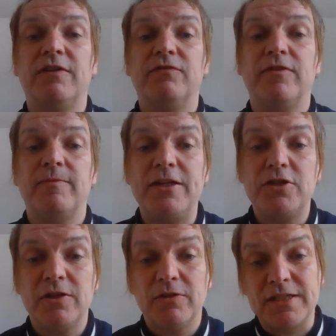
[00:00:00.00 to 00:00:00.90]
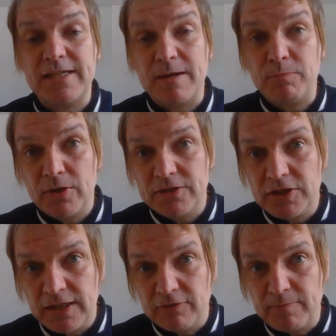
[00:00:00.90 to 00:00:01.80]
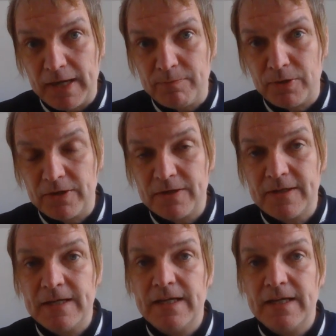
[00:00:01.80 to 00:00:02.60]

information on a separate sheet of paper.